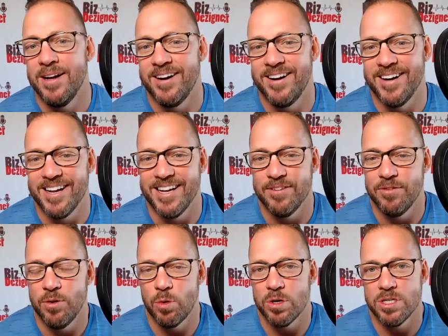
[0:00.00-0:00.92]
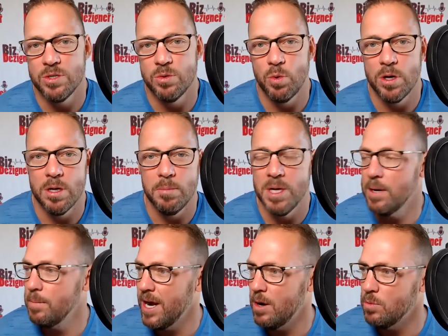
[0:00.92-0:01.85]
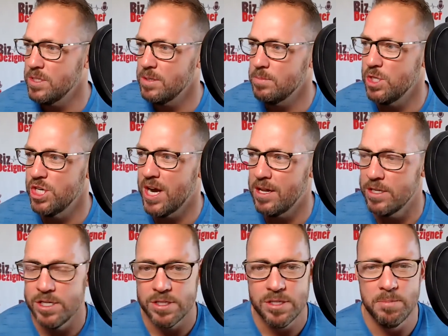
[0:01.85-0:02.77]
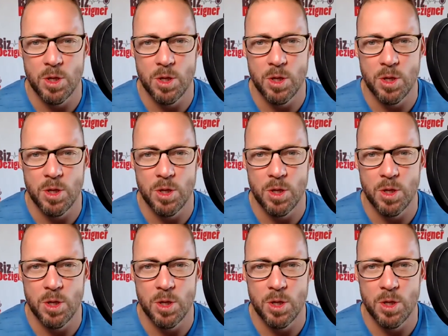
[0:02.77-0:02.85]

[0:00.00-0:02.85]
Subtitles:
And of course, we're going to be coming out with some challenges,